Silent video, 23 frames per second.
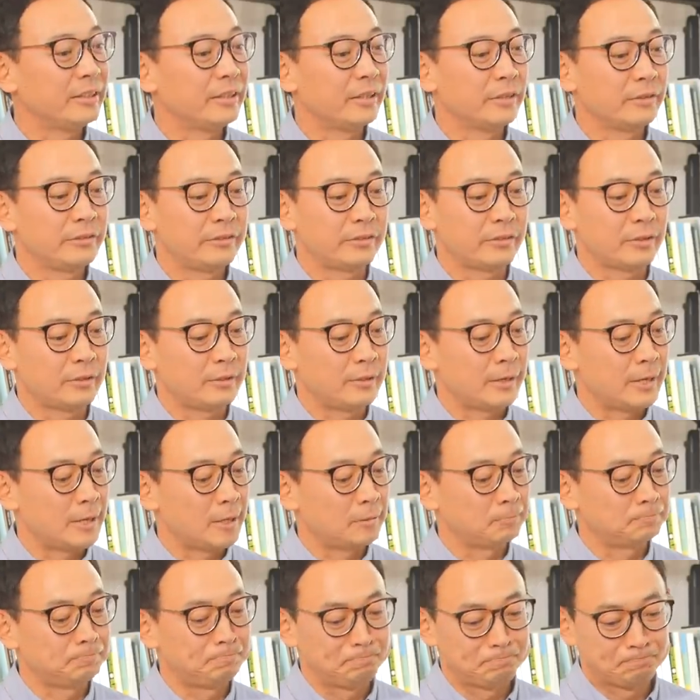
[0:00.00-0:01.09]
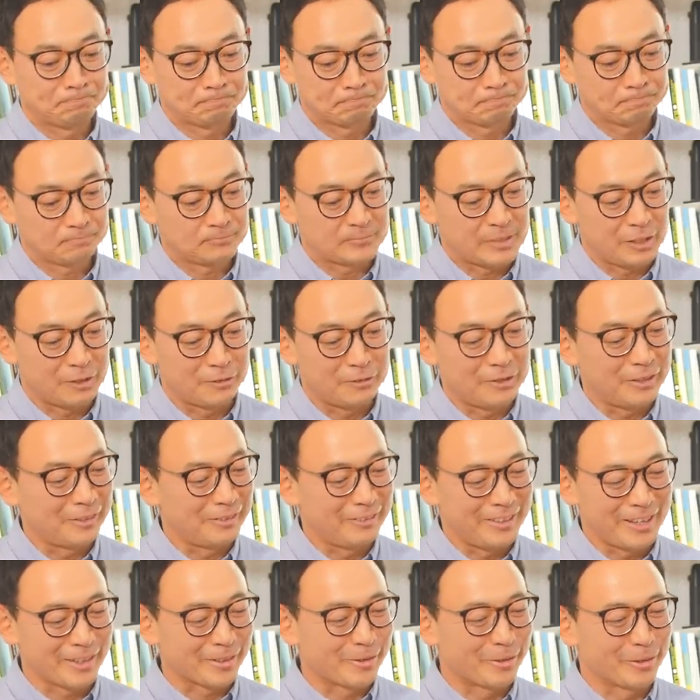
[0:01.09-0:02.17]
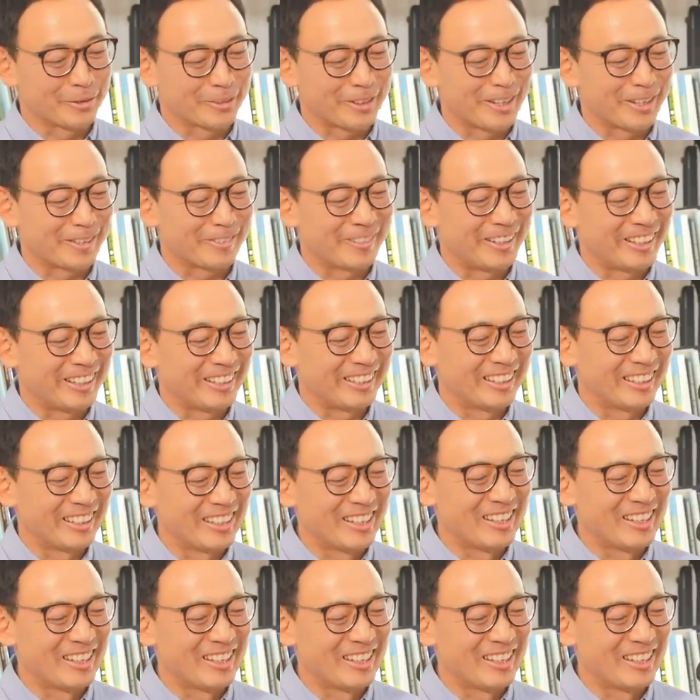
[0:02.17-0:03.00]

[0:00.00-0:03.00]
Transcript: You know, so um, you know, De- Deon Cole's got a great,